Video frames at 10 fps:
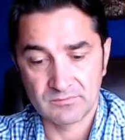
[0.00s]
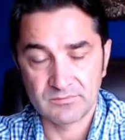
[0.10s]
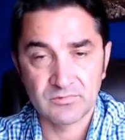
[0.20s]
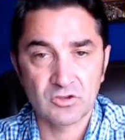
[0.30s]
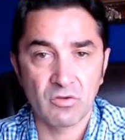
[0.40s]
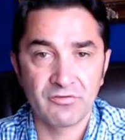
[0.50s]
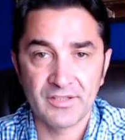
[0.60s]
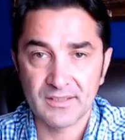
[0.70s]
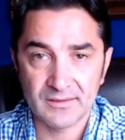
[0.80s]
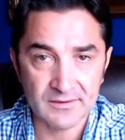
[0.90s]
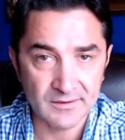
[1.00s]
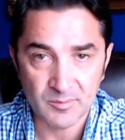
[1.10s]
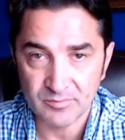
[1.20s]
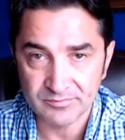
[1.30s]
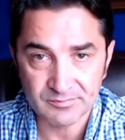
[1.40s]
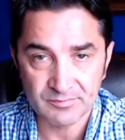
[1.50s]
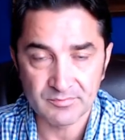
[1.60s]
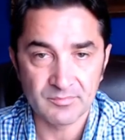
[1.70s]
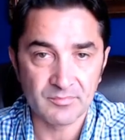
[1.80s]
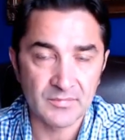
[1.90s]
Soviet
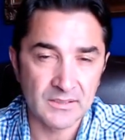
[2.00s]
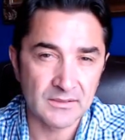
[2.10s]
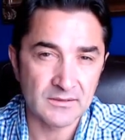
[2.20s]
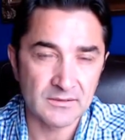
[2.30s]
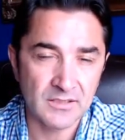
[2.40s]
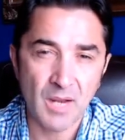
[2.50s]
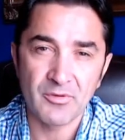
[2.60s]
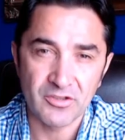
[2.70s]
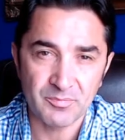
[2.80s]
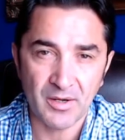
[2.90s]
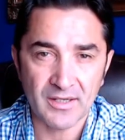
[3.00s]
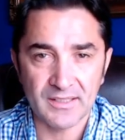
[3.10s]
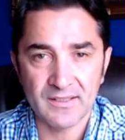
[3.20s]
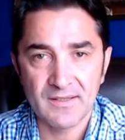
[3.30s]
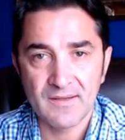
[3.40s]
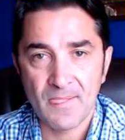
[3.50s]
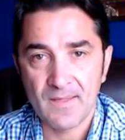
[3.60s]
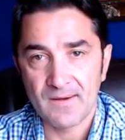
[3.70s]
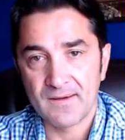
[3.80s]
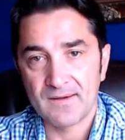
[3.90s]
Communist Party,
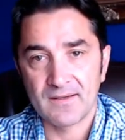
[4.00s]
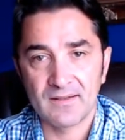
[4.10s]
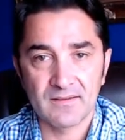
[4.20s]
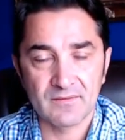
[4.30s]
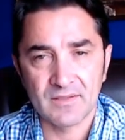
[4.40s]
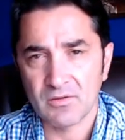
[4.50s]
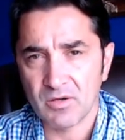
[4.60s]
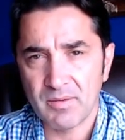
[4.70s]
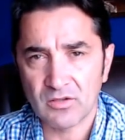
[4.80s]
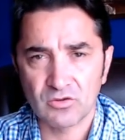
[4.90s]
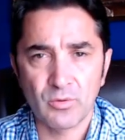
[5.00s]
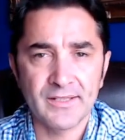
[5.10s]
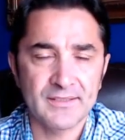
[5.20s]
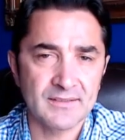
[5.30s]
there were about 20